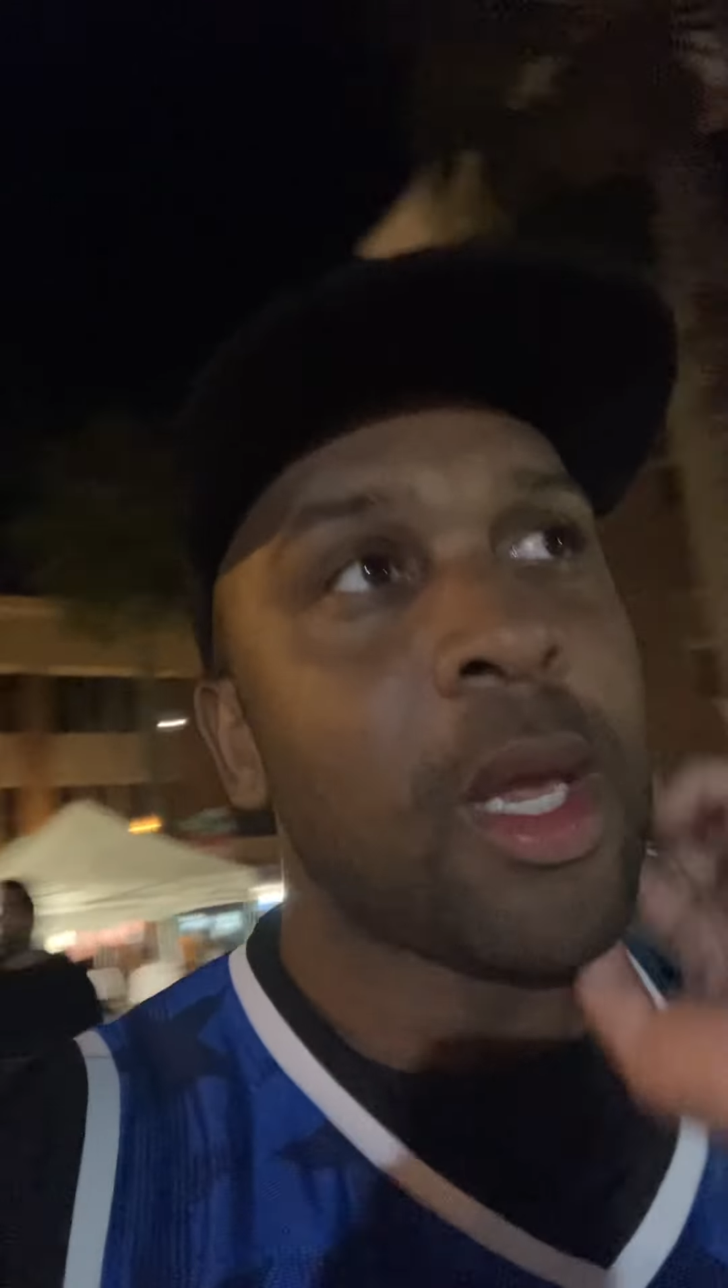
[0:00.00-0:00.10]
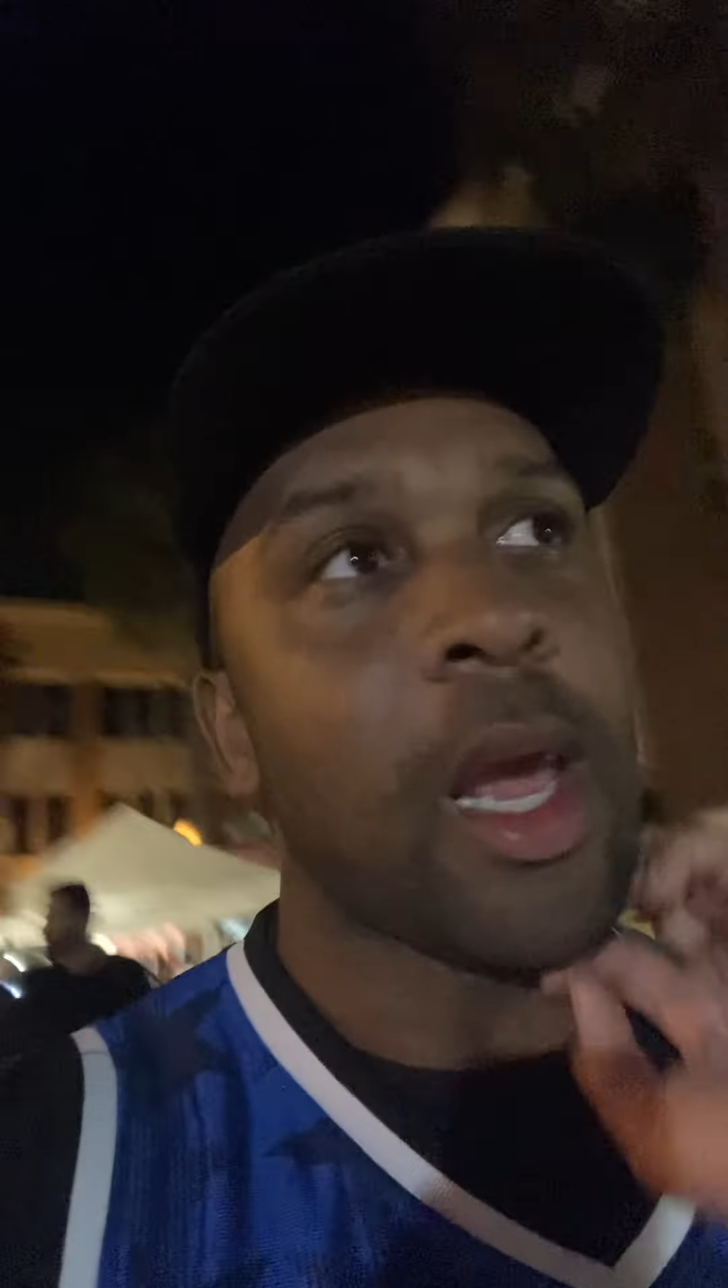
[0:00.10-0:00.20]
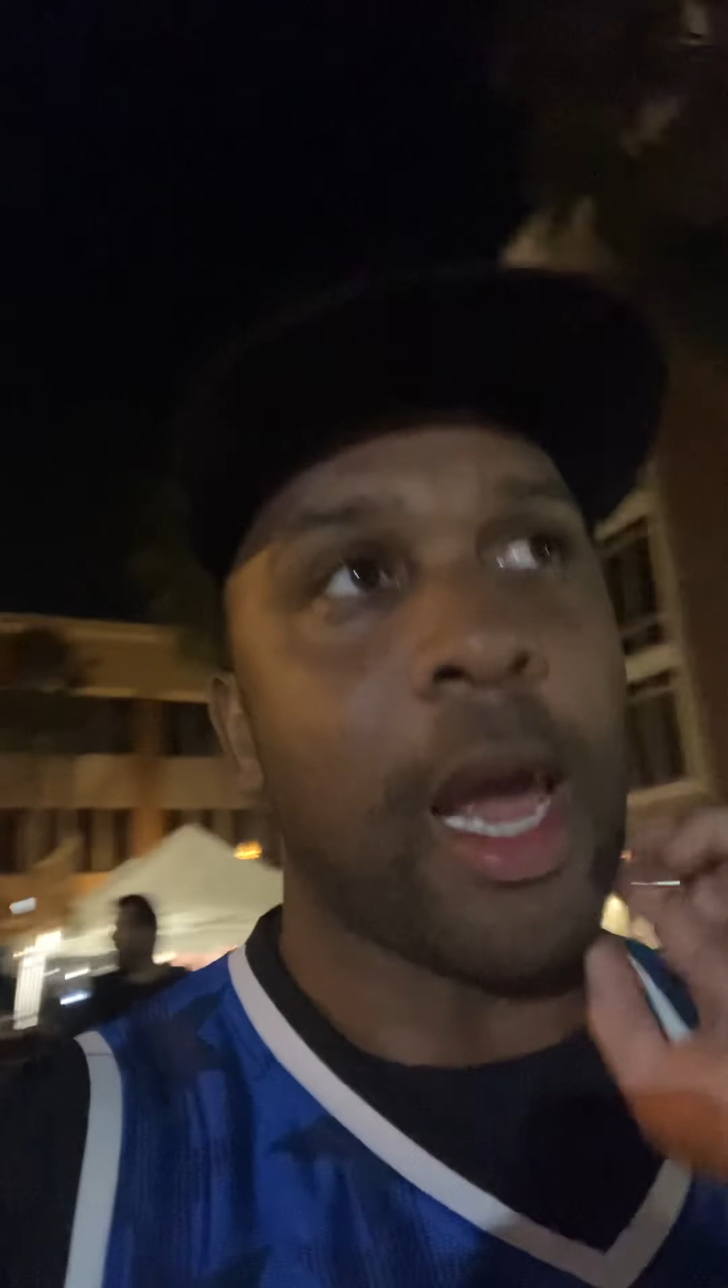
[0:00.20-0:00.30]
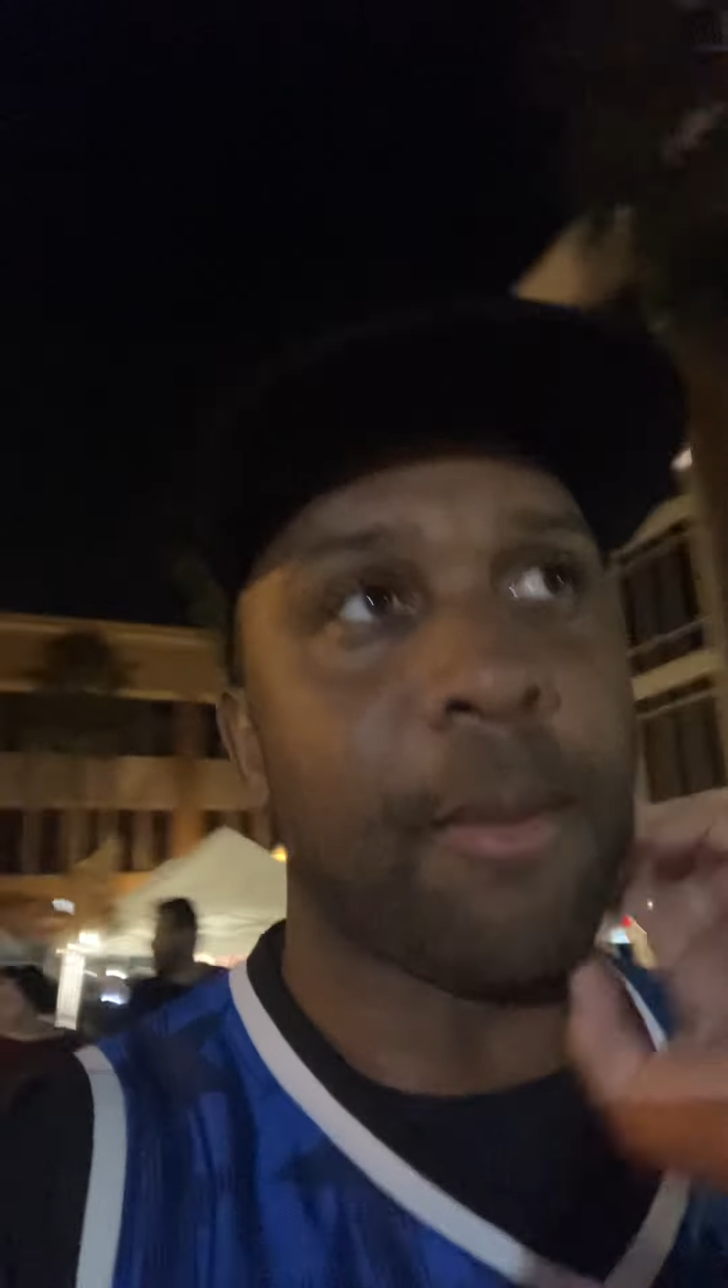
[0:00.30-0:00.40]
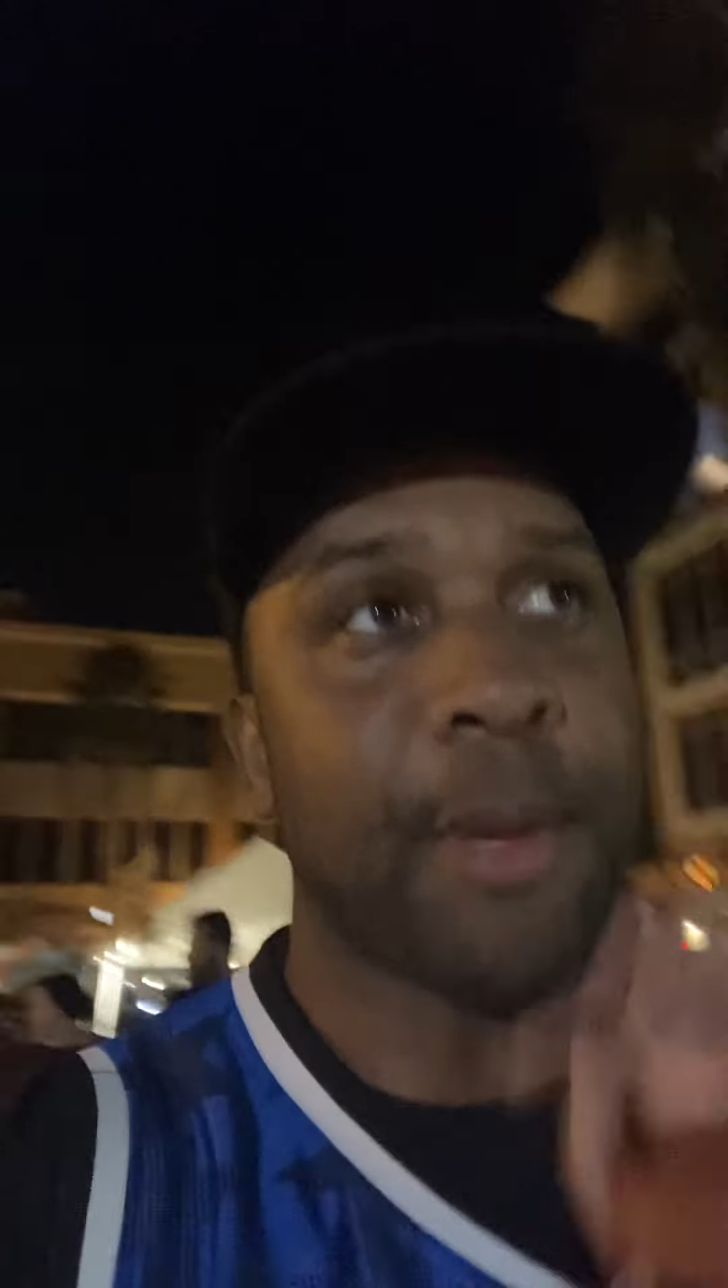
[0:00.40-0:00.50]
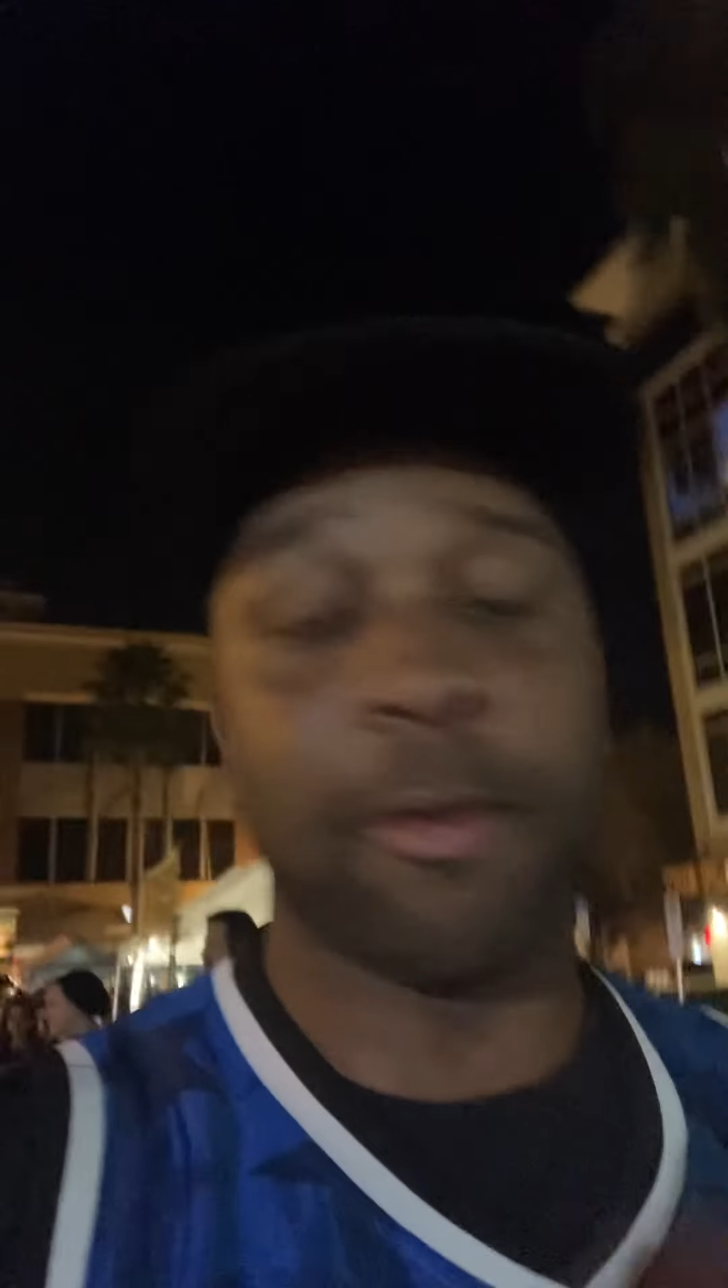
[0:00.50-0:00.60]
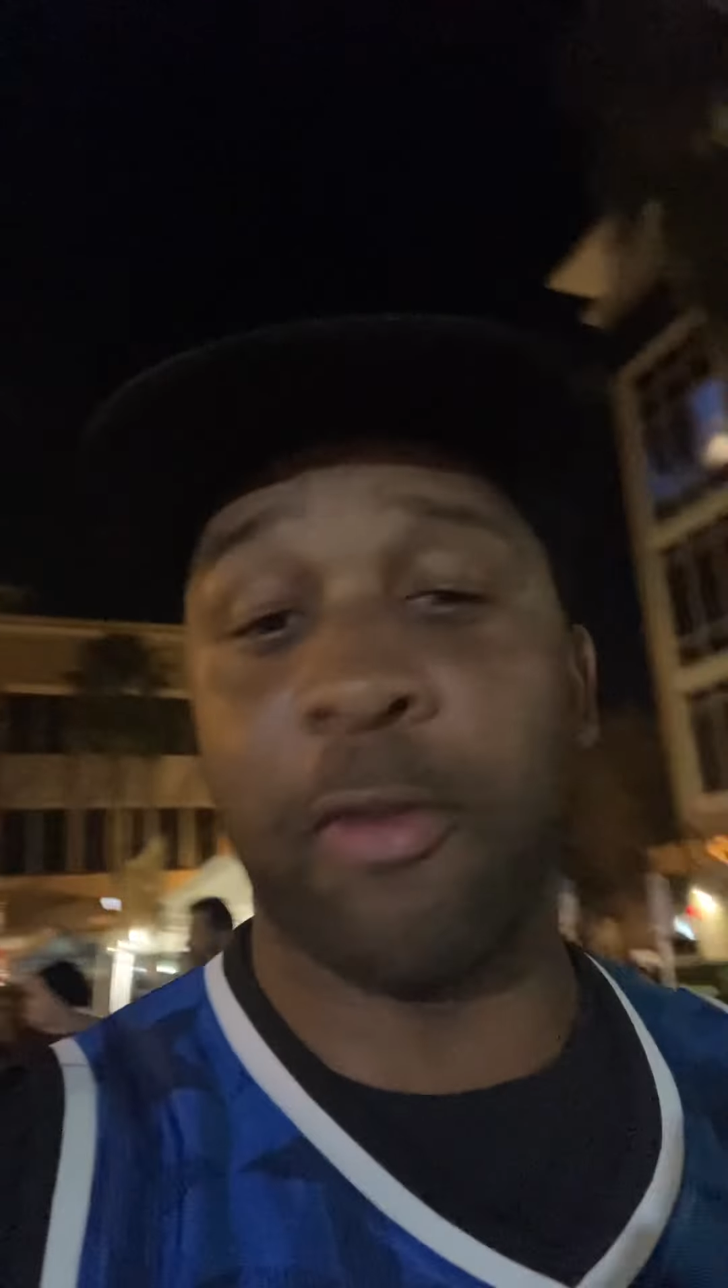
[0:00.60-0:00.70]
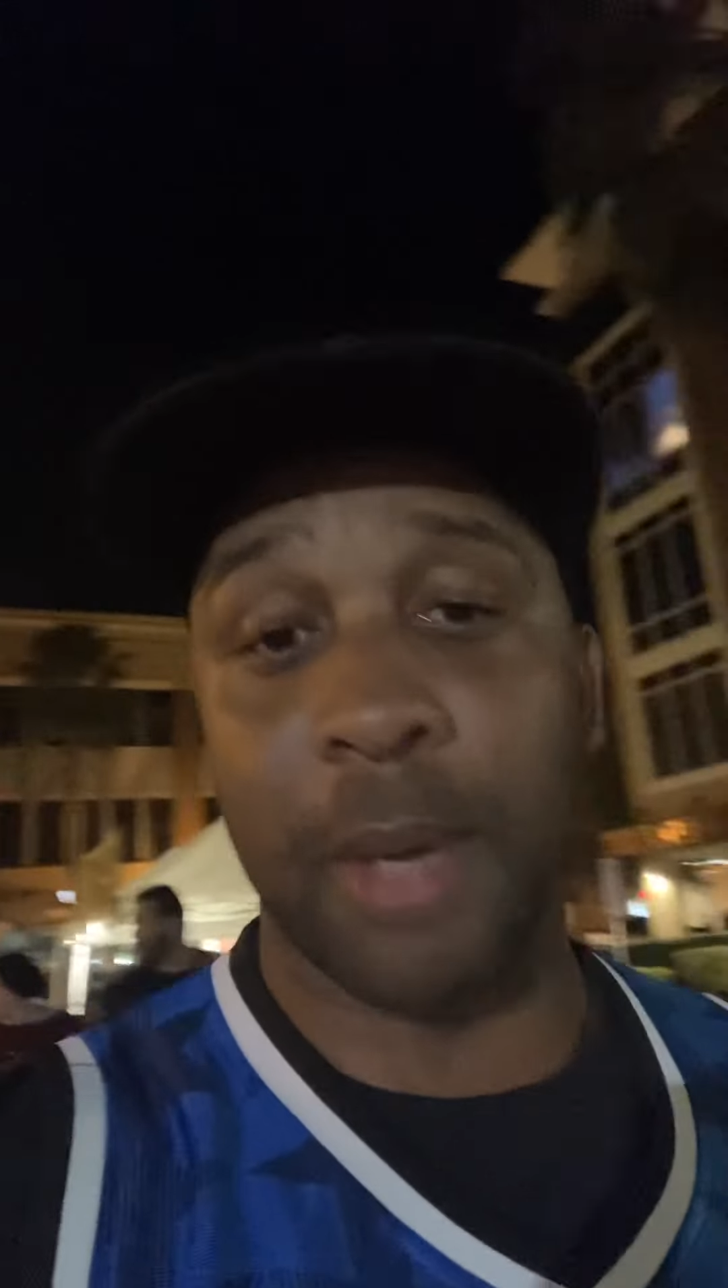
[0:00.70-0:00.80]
and people from